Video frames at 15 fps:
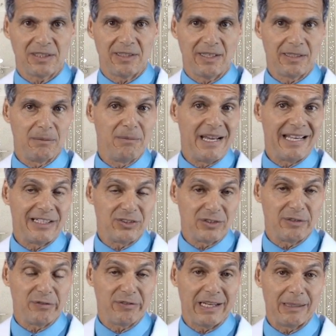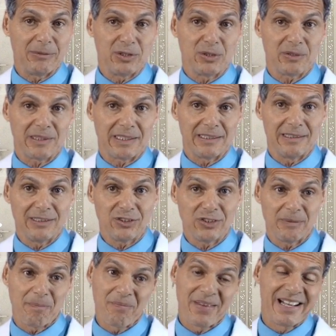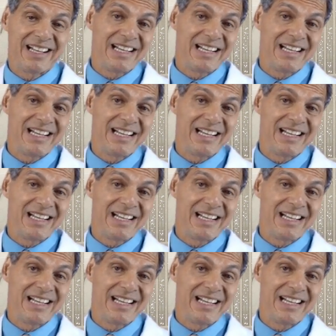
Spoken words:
Claw to manage an inflammatory condition.